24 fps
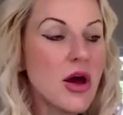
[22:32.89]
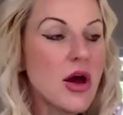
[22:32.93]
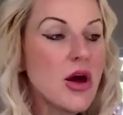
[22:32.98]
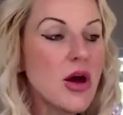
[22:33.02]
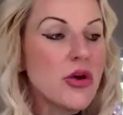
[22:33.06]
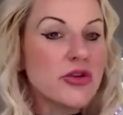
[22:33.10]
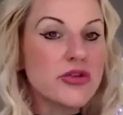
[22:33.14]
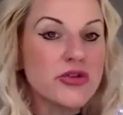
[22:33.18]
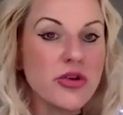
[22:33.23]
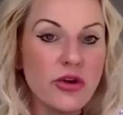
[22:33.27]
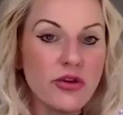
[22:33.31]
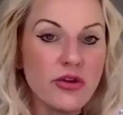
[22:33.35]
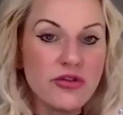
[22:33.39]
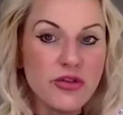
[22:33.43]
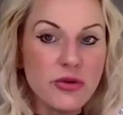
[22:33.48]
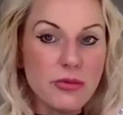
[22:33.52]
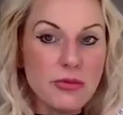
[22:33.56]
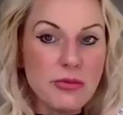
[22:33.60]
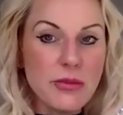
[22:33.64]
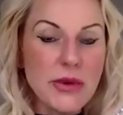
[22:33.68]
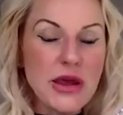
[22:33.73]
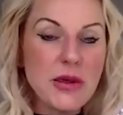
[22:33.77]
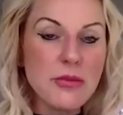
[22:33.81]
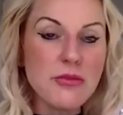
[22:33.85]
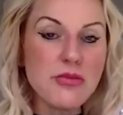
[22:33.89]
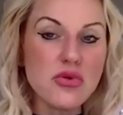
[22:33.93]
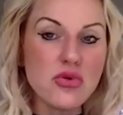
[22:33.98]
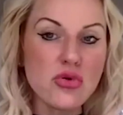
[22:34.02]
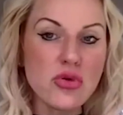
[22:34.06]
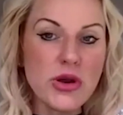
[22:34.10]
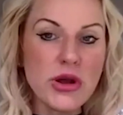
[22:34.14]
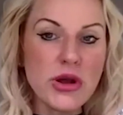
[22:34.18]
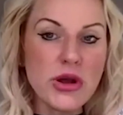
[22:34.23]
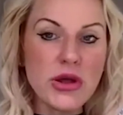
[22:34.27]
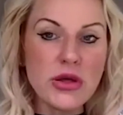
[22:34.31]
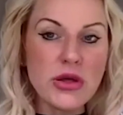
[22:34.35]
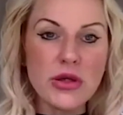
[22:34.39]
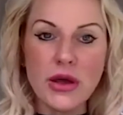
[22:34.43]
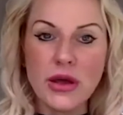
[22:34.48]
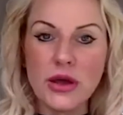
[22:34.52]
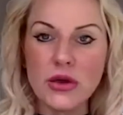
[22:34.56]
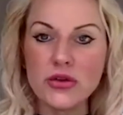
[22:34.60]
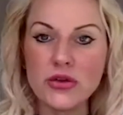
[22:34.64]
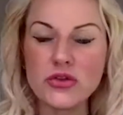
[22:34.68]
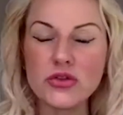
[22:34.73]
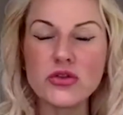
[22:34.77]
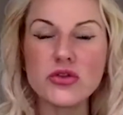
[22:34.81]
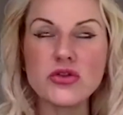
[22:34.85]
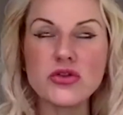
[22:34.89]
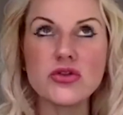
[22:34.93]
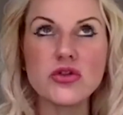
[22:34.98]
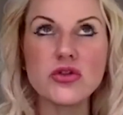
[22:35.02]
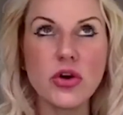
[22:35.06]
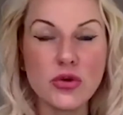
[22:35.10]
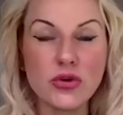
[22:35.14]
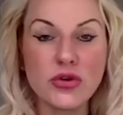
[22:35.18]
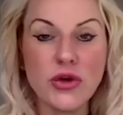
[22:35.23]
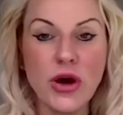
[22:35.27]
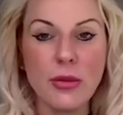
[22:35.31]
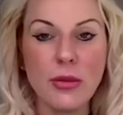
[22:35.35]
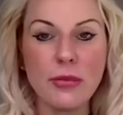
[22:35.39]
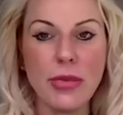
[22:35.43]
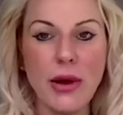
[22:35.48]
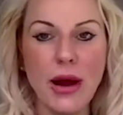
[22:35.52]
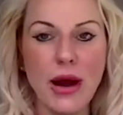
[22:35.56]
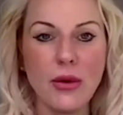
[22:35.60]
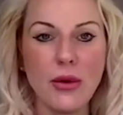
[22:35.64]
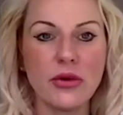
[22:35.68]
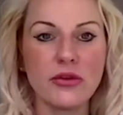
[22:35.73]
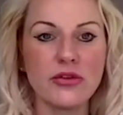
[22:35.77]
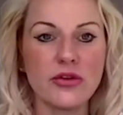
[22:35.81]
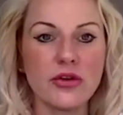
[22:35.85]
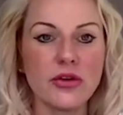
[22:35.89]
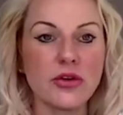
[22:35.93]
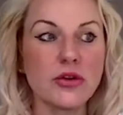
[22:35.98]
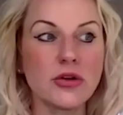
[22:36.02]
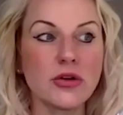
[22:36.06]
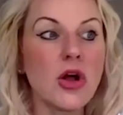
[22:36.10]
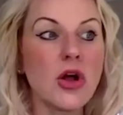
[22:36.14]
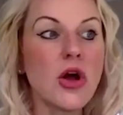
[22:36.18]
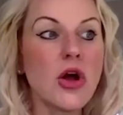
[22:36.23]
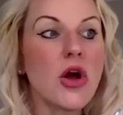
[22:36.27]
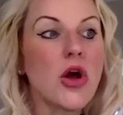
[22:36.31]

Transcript: So for me, breathing is so damn powerful.